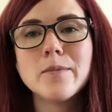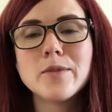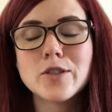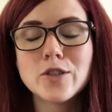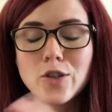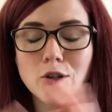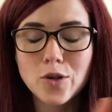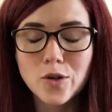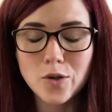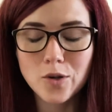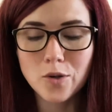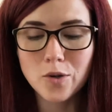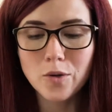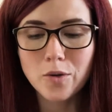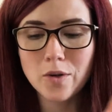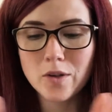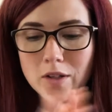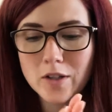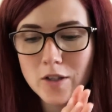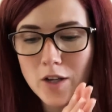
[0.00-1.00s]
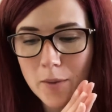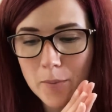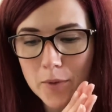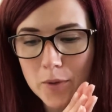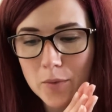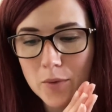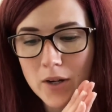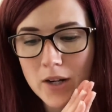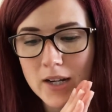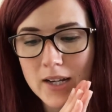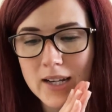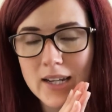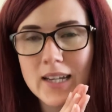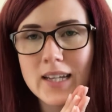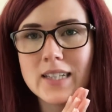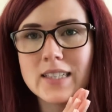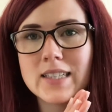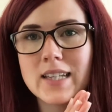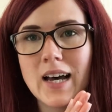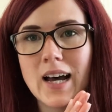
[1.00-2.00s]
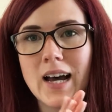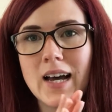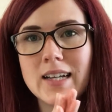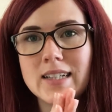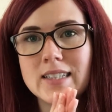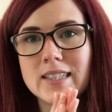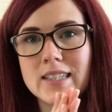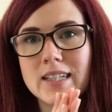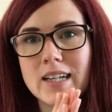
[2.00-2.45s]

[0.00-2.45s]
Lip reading: So number one is that